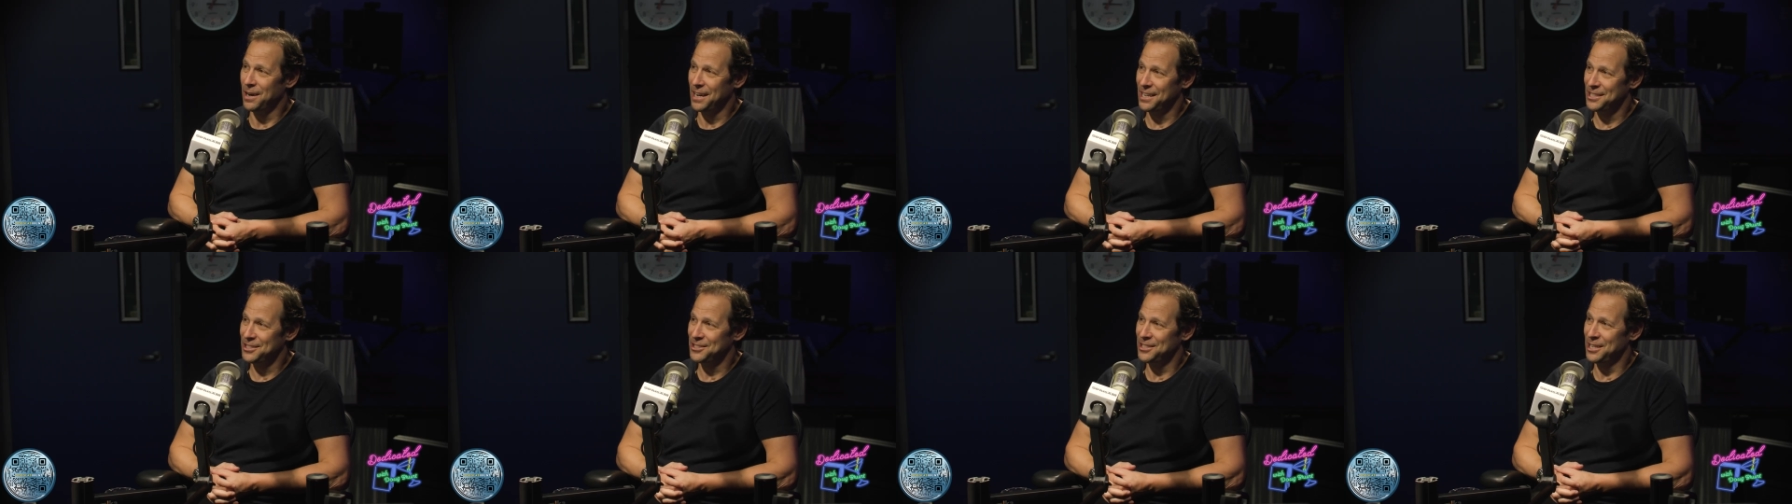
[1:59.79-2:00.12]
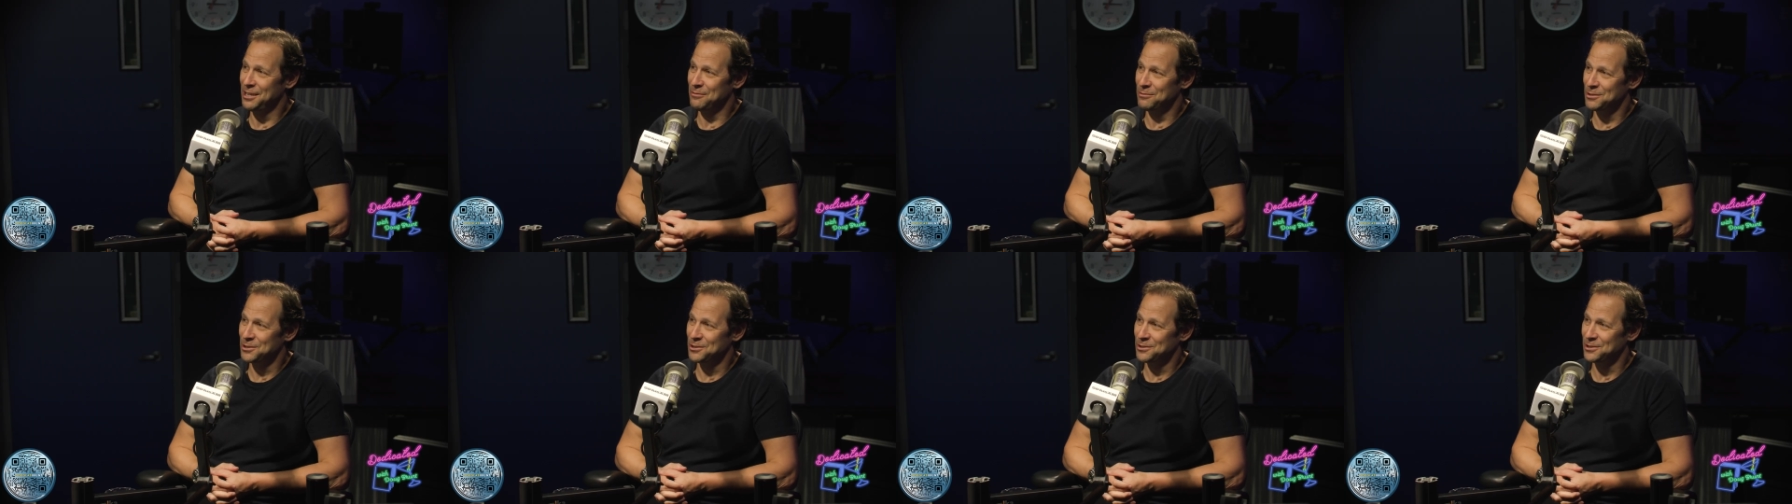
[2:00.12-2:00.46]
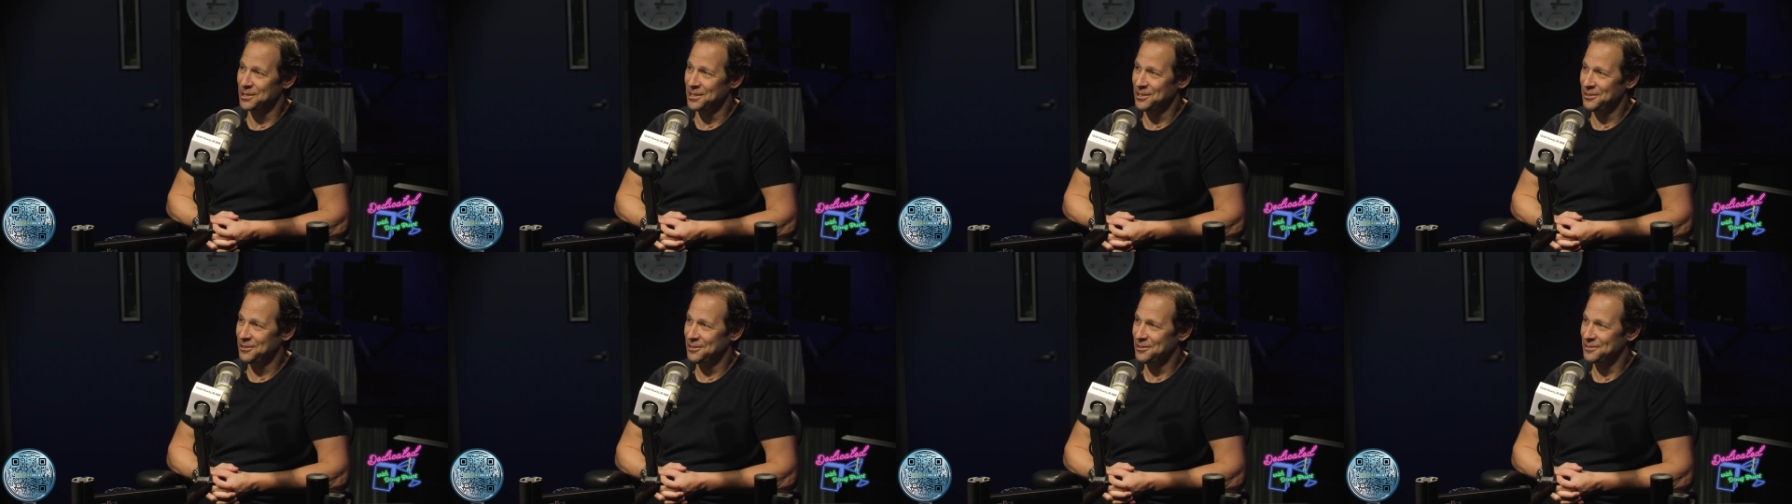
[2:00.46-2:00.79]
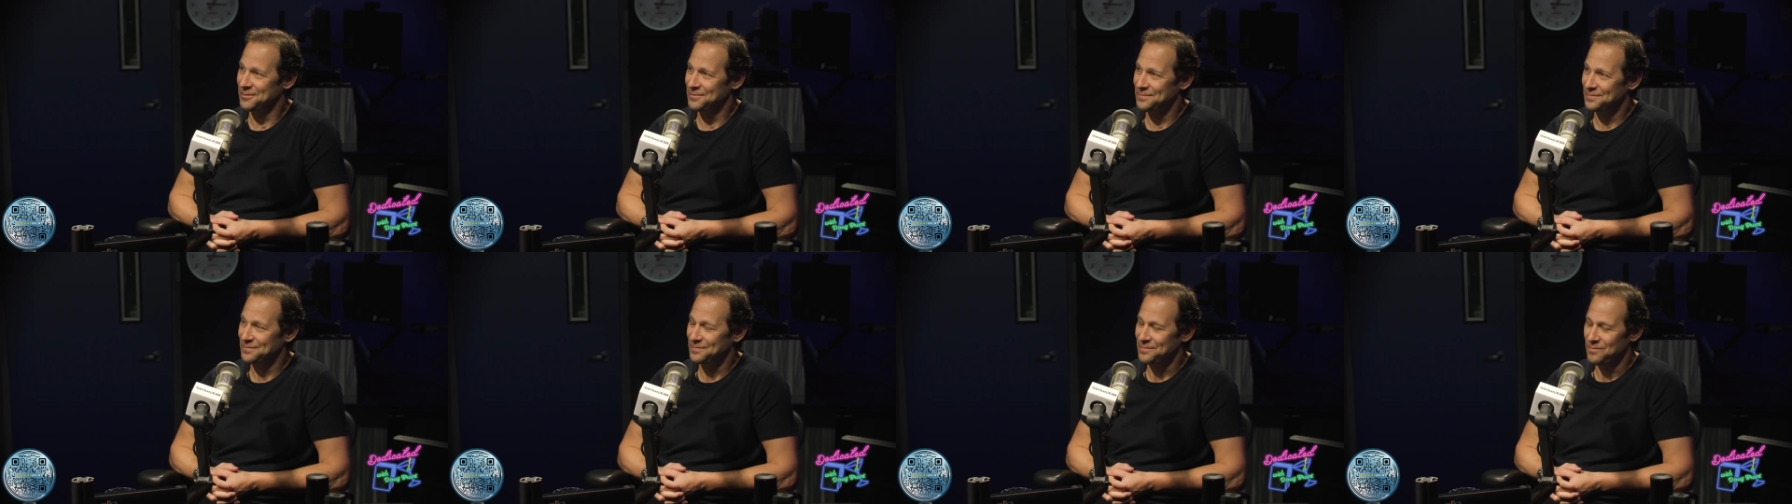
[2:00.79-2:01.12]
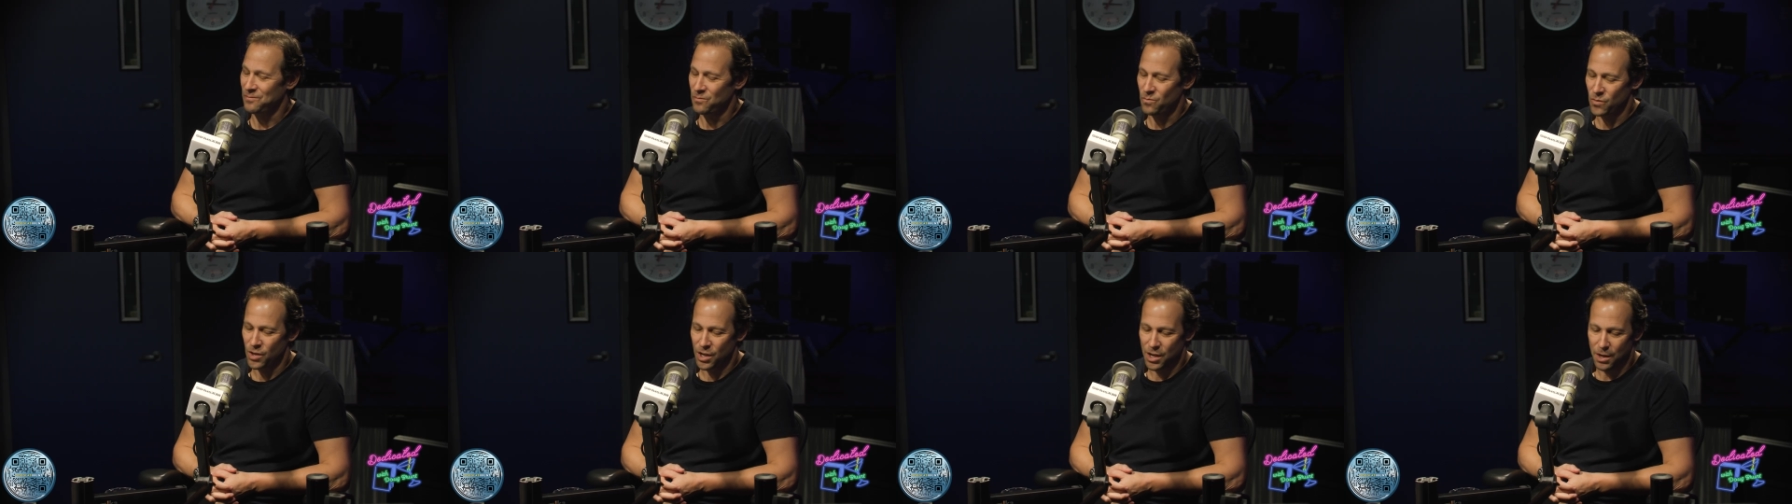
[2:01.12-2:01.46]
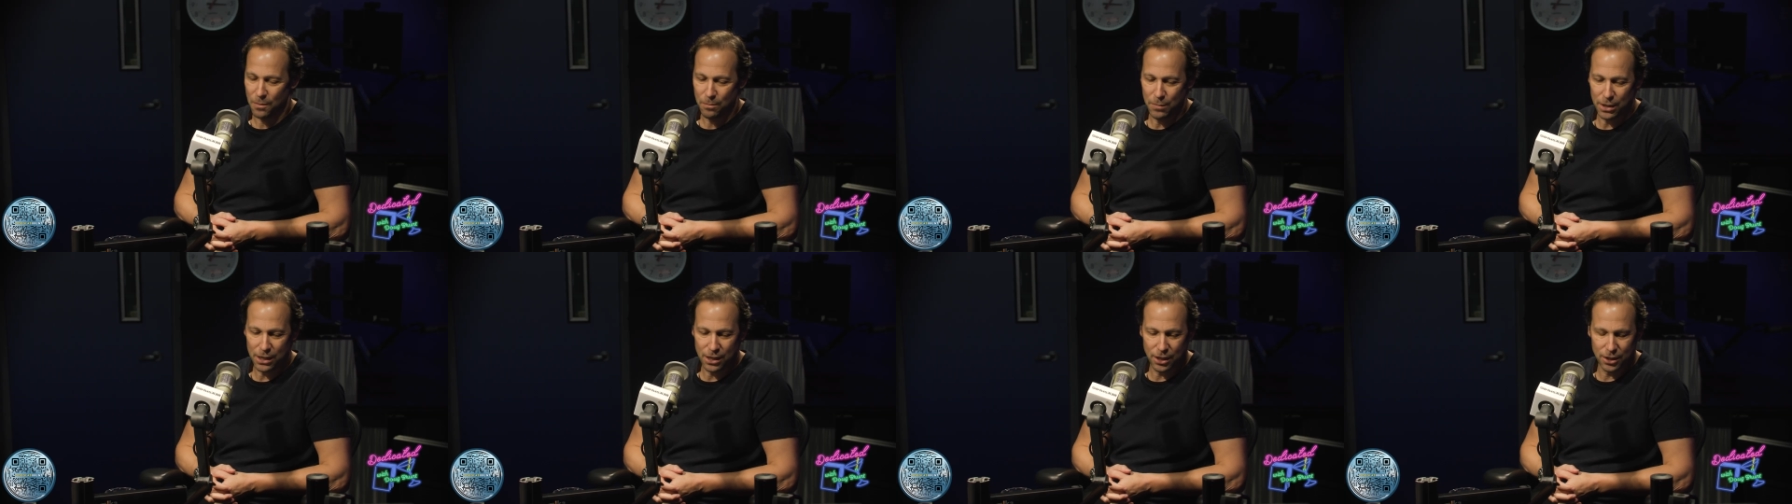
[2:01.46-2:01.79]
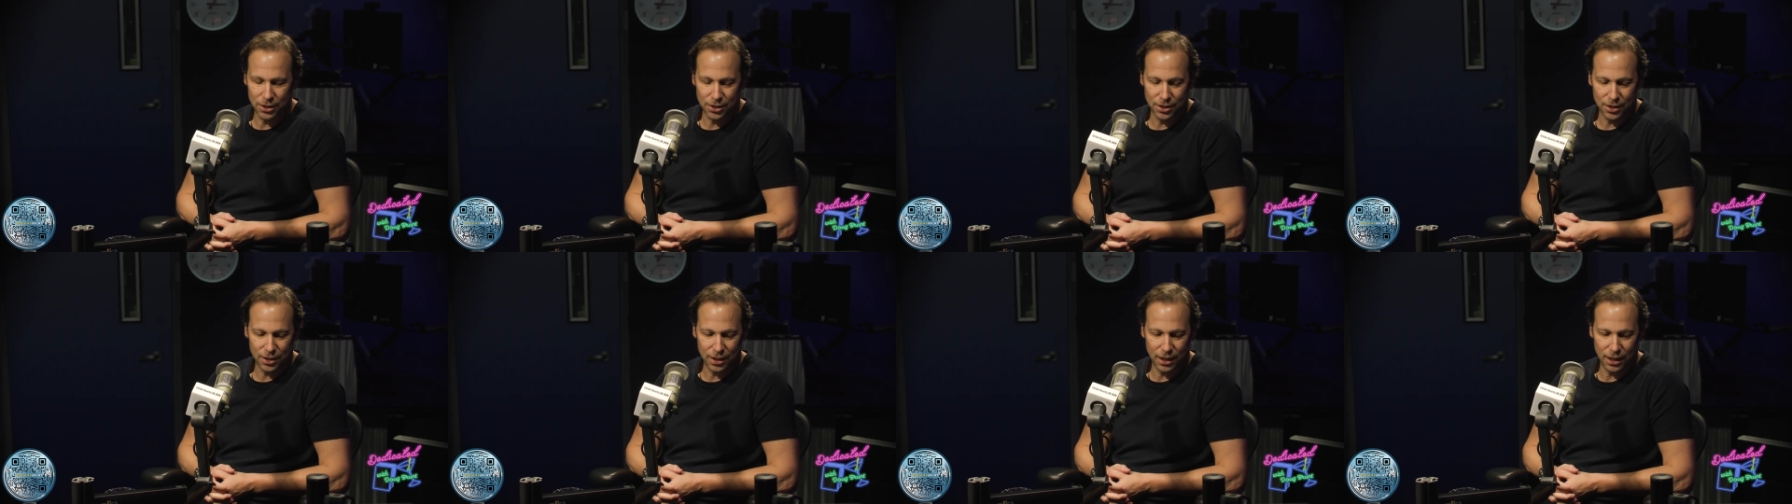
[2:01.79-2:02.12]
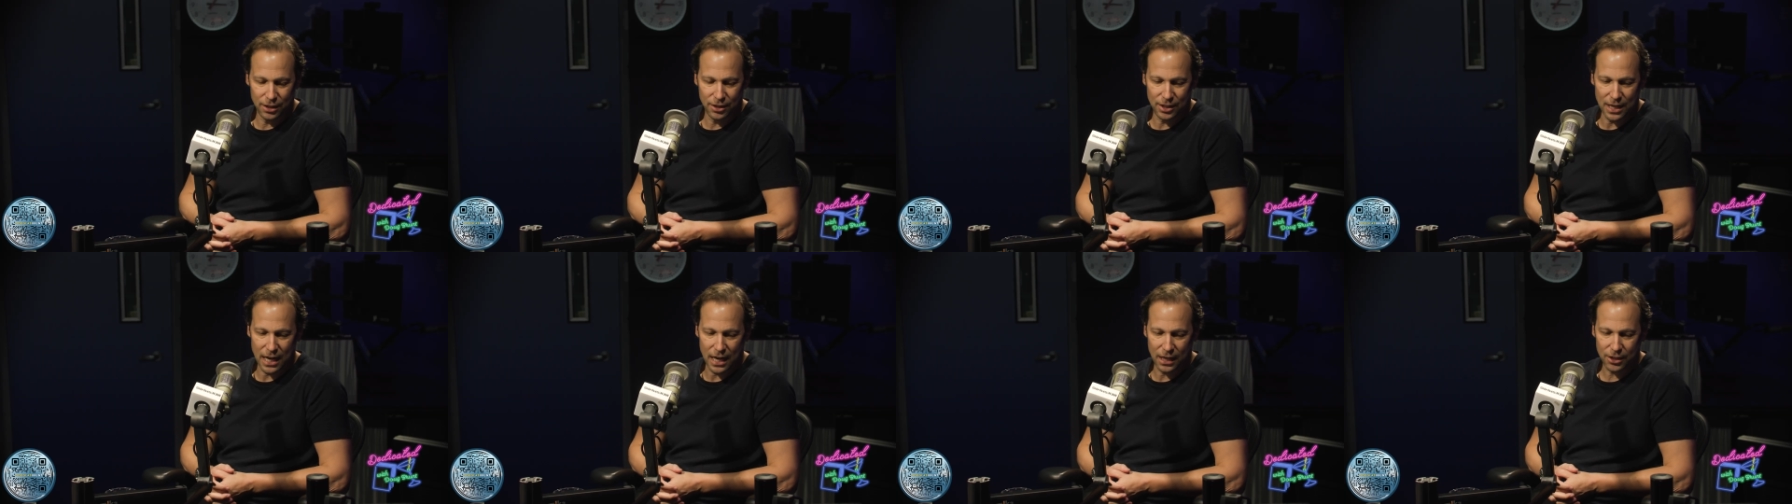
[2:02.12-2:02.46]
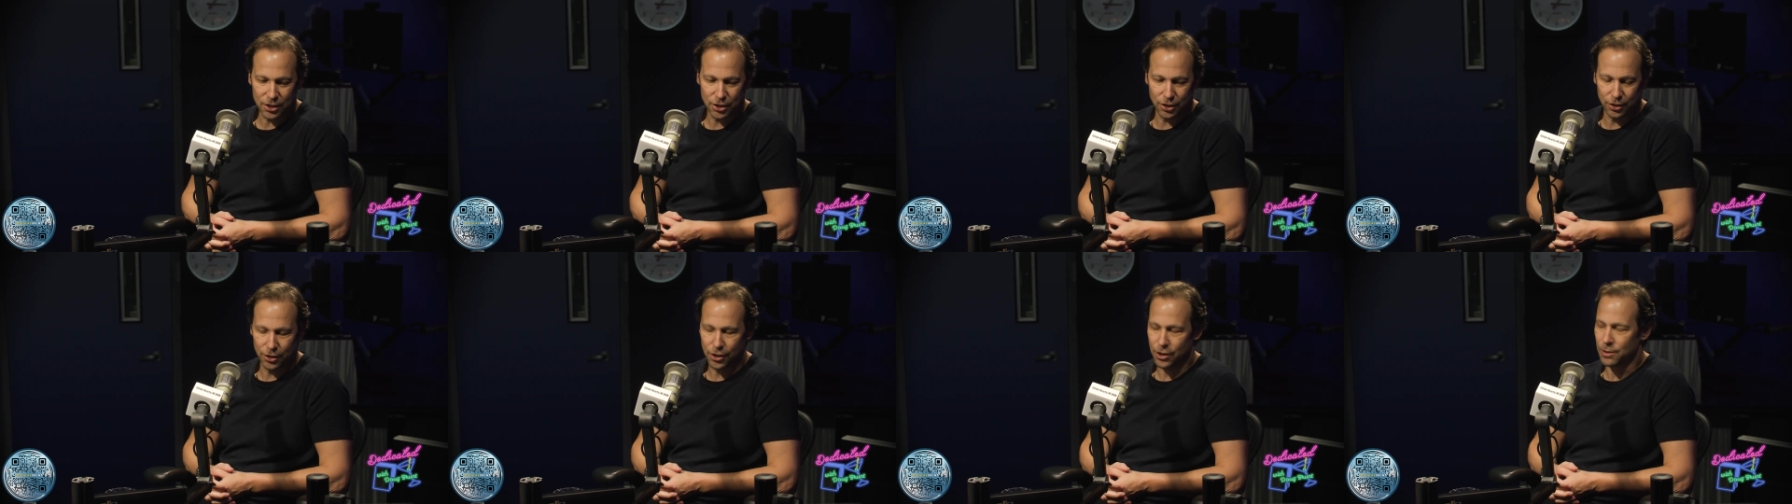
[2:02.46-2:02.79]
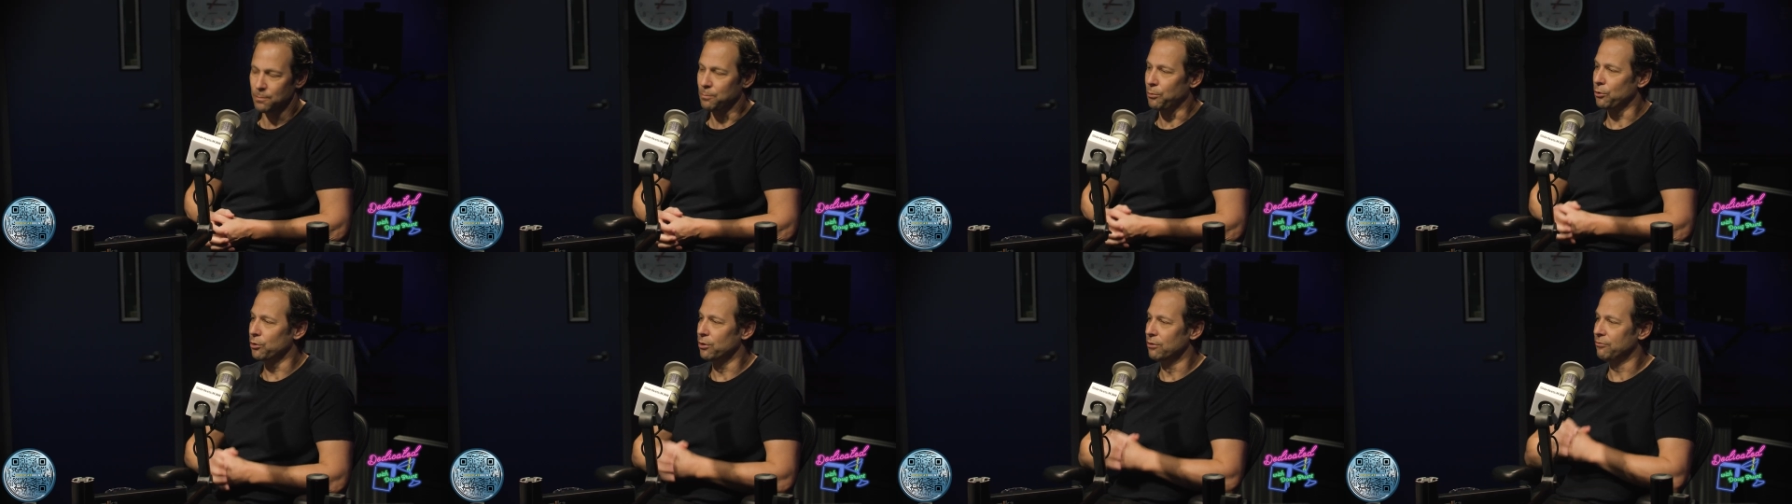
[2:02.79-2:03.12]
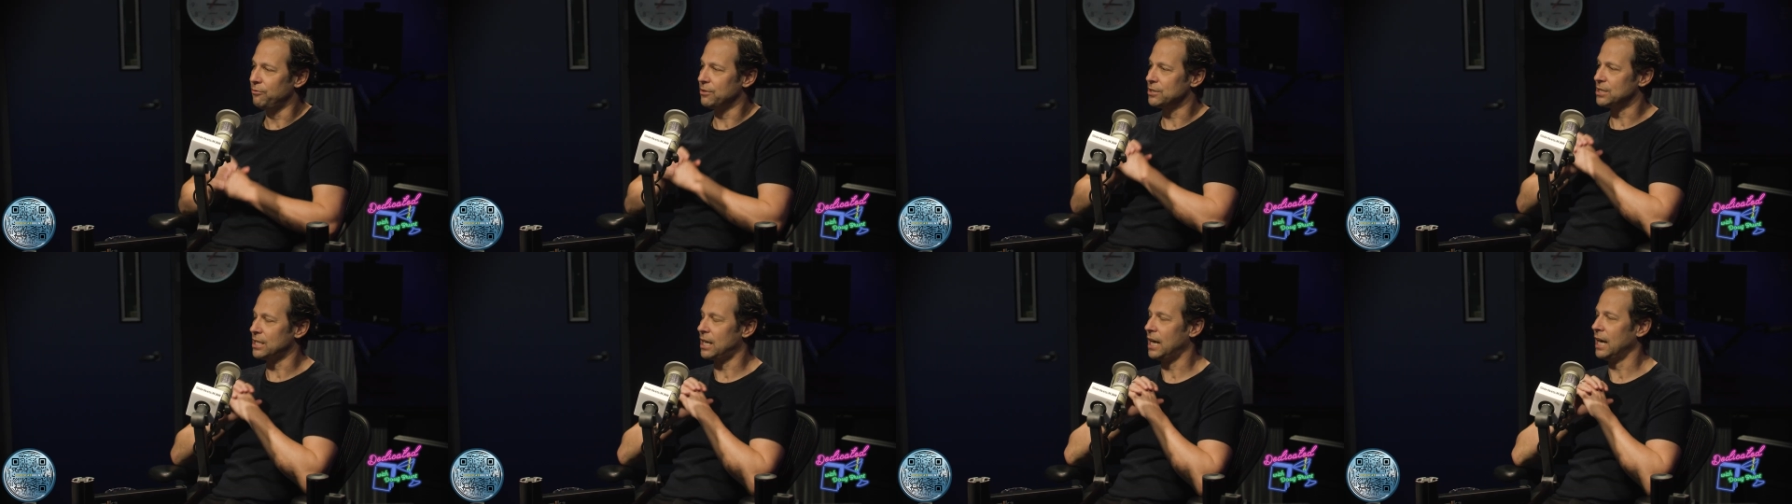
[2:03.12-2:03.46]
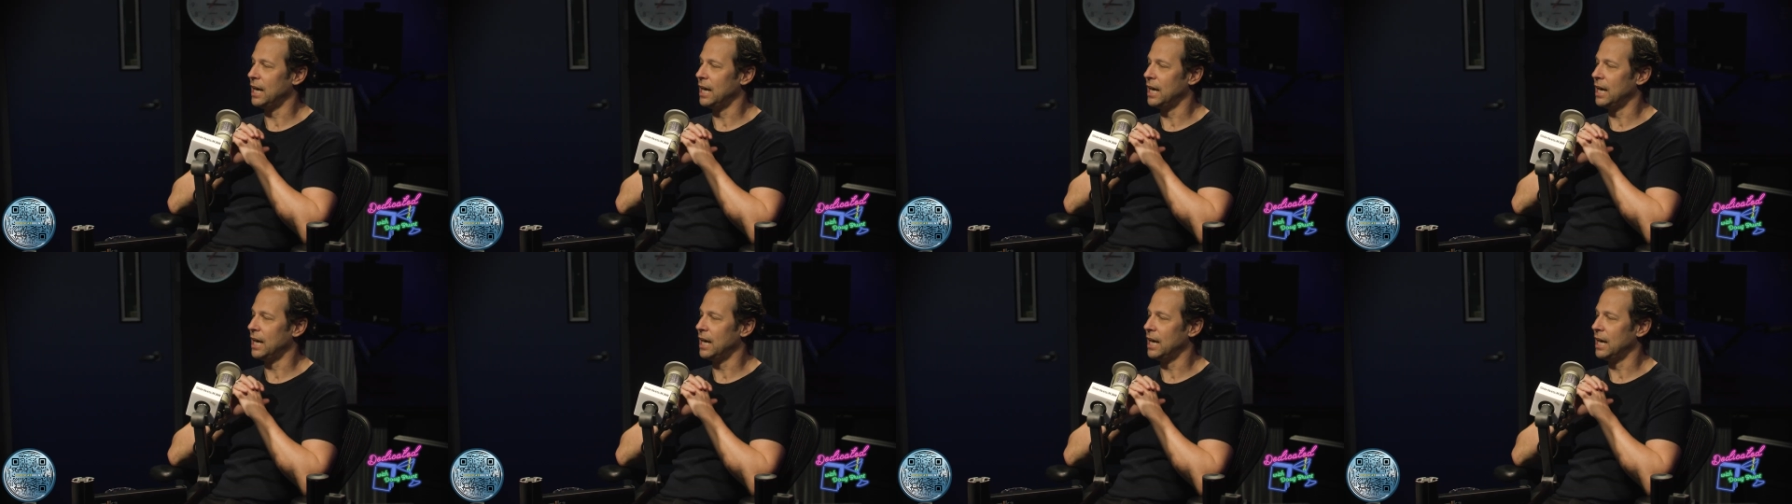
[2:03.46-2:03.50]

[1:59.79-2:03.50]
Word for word: why it's naval strength? No, because it's actually the proof is